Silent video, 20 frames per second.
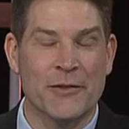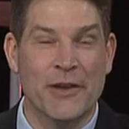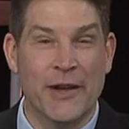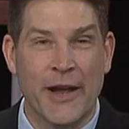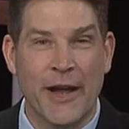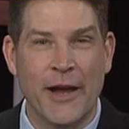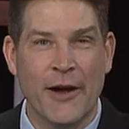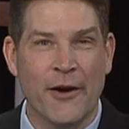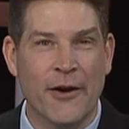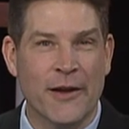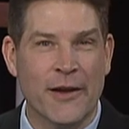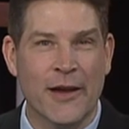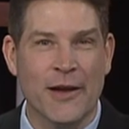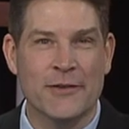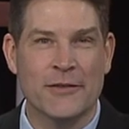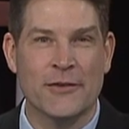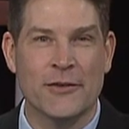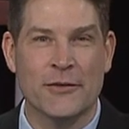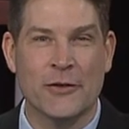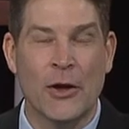Today our
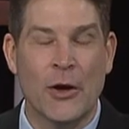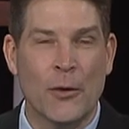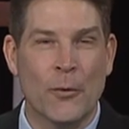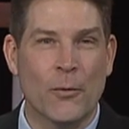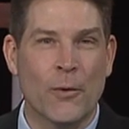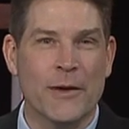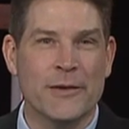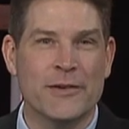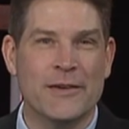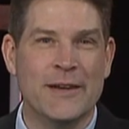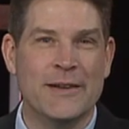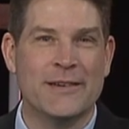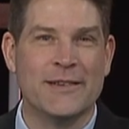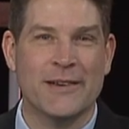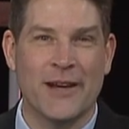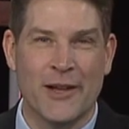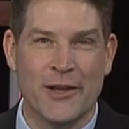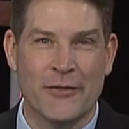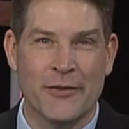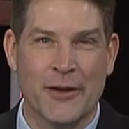guest is Rusty
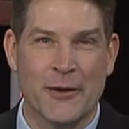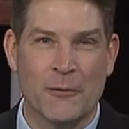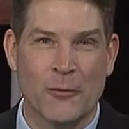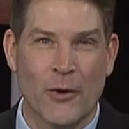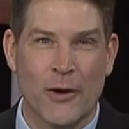Sullivan.